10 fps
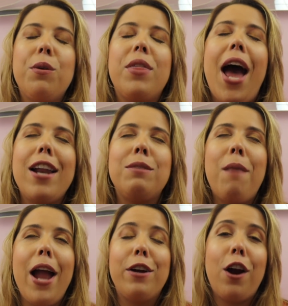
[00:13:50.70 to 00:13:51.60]
so that is
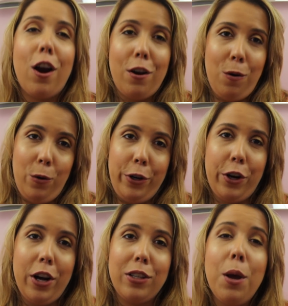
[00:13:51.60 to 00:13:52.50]
my current Holy
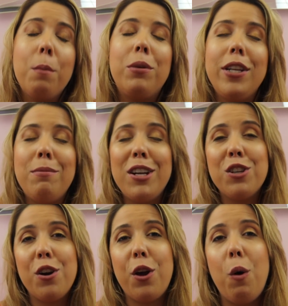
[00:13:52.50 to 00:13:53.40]
Grails. Please make
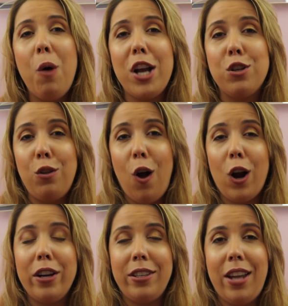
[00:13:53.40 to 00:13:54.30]
sure to go watch
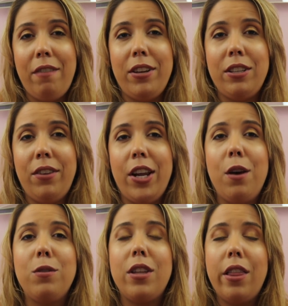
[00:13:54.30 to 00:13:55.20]
Lauren and Stephanie's
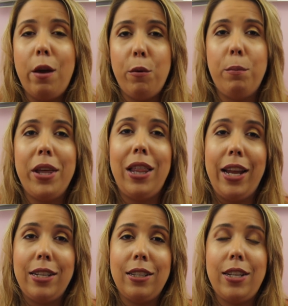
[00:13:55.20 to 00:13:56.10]
videos. They will be
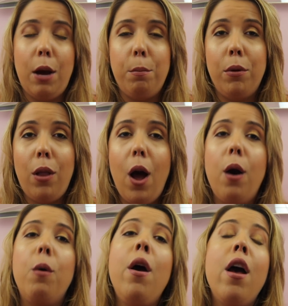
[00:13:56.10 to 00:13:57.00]
linked down
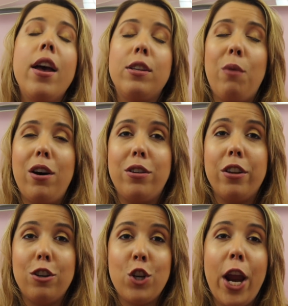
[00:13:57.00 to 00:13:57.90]
below, as well as
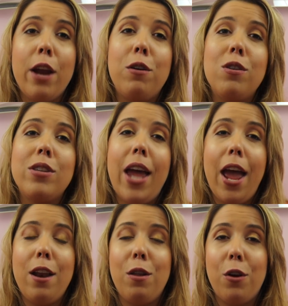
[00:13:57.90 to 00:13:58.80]
their channels
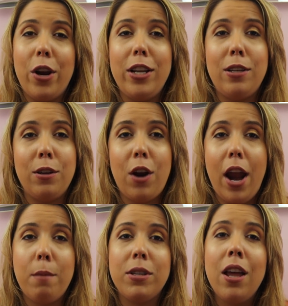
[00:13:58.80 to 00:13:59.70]
and their
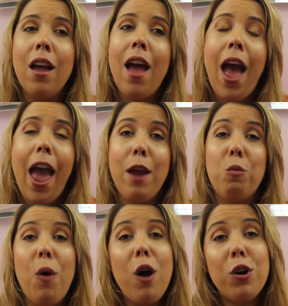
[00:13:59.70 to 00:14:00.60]
Instagrams.
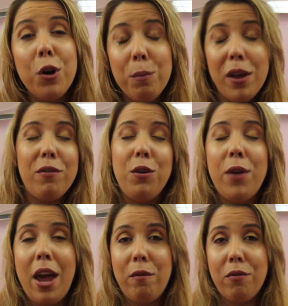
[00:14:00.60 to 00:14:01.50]
And welcome if
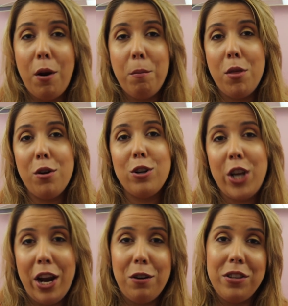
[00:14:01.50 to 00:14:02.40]
you came from their
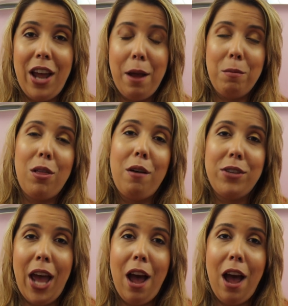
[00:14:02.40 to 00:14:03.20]
channels. I'd love to